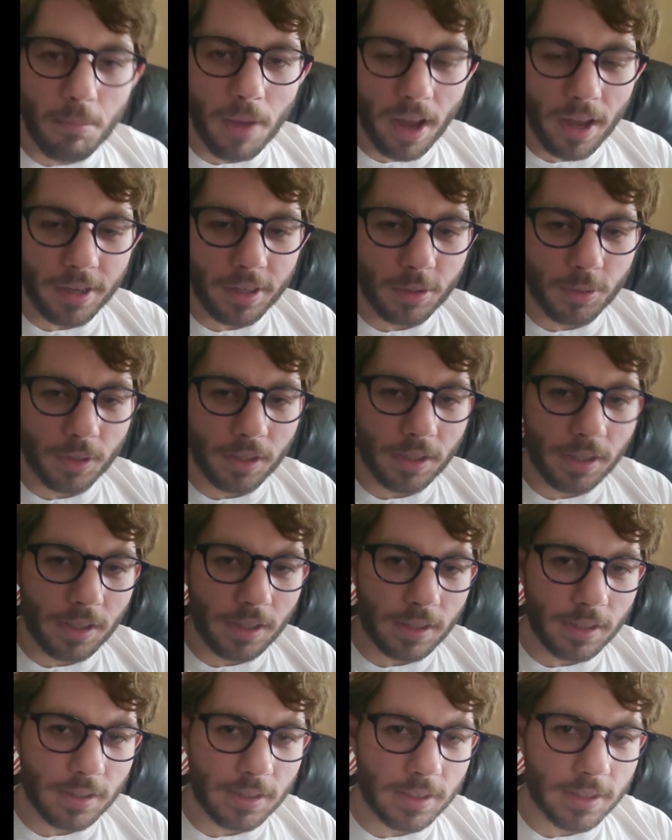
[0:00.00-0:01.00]
Bye,
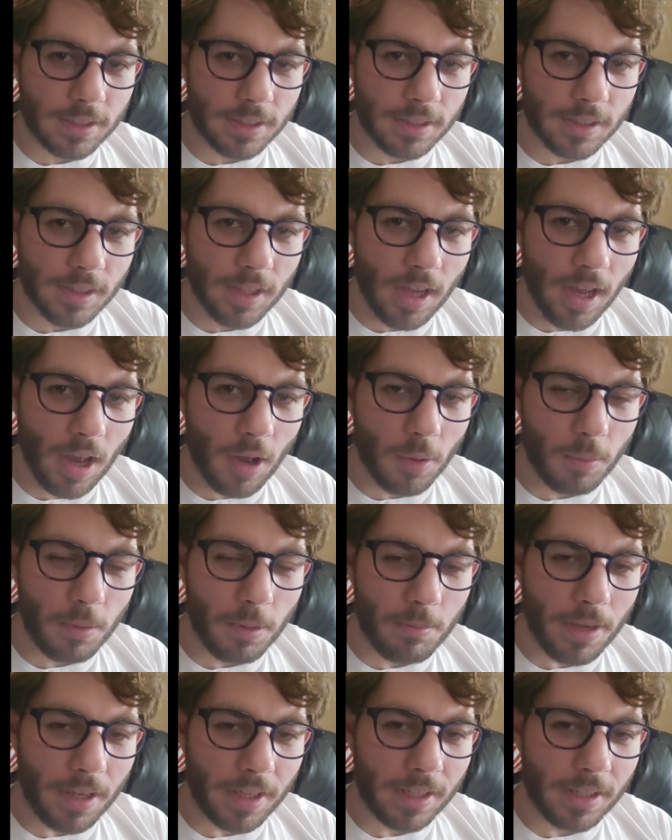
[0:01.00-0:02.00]
queens. I'll be
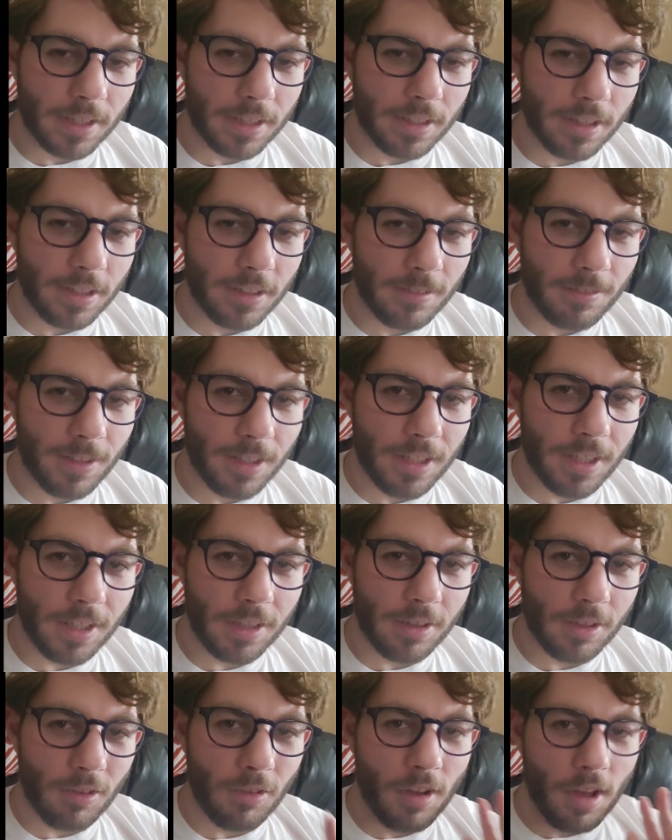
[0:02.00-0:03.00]
making another
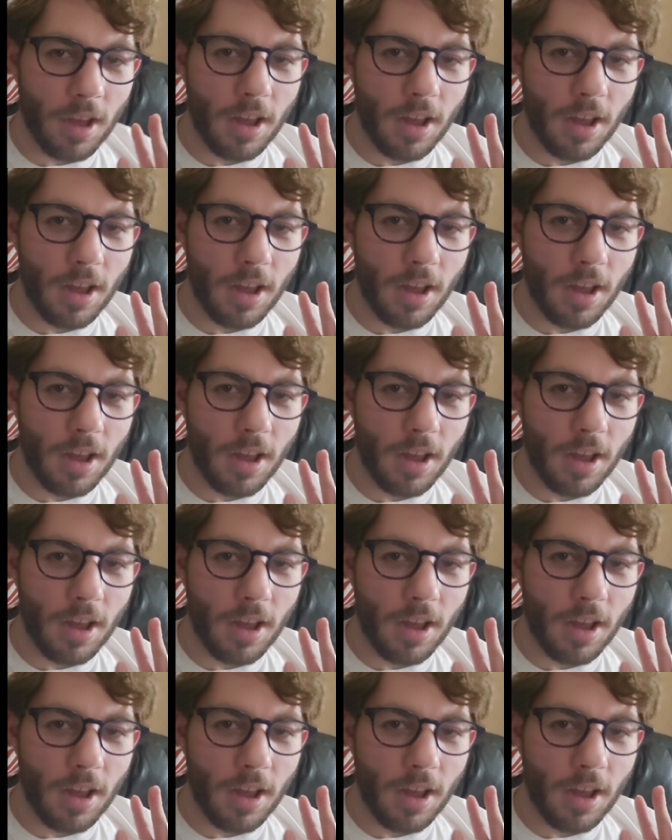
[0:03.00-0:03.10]
video.